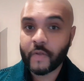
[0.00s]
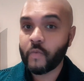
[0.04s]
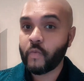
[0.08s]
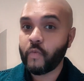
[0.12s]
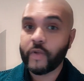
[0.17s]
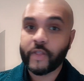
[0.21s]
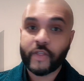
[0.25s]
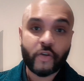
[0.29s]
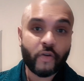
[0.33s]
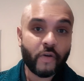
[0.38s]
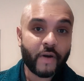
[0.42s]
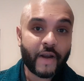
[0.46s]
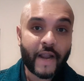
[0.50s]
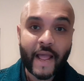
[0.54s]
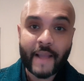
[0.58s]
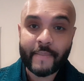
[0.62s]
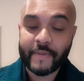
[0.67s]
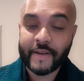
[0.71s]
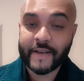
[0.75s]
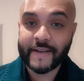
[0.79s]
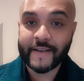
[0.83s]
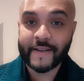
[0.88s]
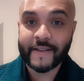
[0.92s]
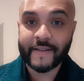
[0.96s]
with your
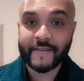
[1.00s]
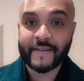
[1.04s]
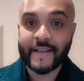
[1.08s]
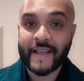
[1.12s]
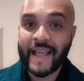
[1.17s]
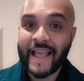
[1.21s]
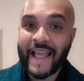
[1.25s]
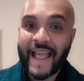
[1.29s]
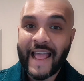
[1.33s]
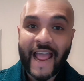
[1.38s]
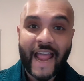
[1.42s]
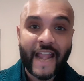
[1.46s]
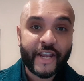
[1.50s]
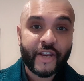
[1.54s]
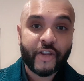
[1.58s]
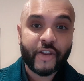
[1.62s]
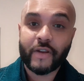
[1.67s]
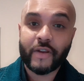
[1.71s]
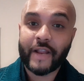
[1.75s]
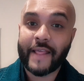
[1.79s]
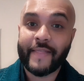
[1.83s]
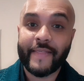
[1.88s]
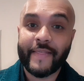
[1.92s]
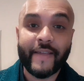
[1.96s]
liabilities and, you,
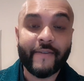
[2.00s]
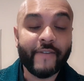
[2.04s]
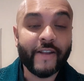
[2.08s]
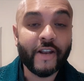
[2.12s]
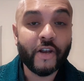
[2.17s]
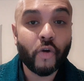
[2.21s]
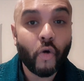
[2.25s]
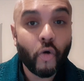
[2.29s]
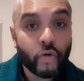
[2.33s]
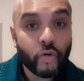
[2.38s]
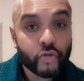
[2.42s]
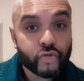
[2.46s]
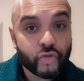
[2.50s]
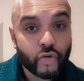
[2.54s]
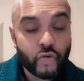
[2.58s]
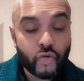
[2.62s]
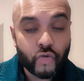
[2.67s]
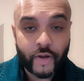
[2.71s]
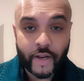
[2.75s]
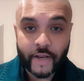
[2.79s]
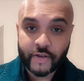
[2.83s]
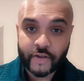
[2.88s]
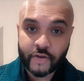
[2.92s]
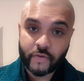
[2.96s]
and they will also
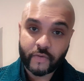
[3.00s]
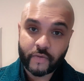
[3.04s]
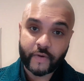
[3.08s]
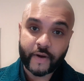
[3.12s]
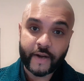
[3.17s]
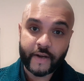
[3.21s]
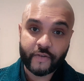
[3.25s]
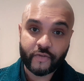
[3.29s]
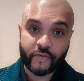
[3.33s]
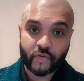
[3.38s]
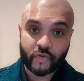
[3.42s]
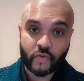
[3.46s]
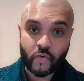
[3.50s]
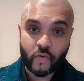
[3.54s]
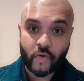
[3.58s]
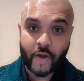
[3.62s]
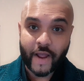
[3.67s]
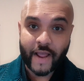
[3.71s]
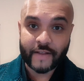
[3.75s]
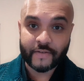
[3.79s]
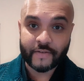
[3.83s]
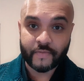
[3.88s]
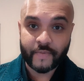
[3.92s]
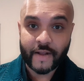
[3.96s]
look at your credit score
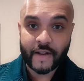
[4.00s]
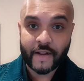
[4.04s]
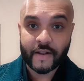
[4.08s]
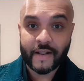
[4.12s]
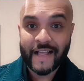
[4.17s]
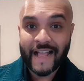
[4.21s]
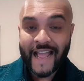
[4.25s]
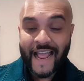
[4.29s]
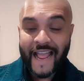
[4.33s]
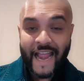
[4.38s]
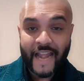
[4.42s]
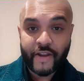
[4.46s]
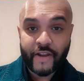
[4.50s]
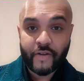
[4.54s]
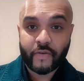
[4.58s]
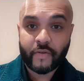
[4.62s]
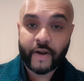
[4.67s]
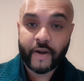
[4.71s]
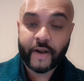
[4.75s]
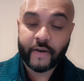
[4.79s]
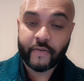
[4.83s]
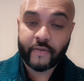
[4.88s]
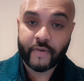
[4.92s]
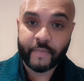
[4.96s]
as well and your
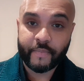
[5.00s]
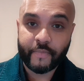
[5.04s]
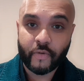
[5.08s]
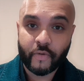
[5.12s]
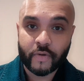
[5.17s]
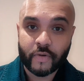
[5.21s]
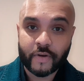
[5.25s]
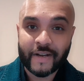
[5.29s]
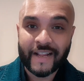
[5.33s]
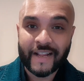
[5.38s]
credit report